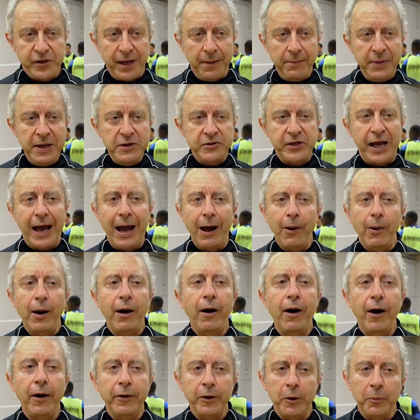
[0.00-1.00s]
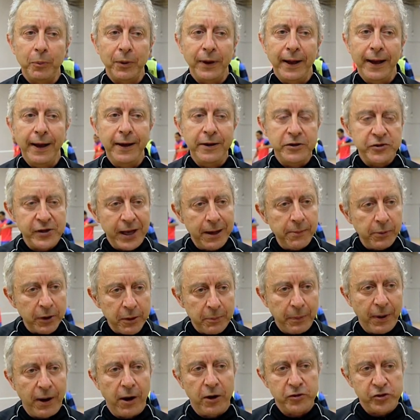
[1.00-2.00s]
That means how hard the player is able
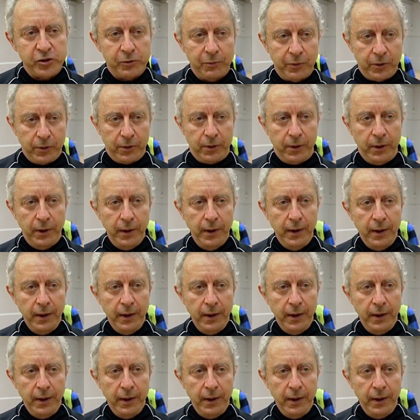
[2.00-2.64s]
to pass the ball.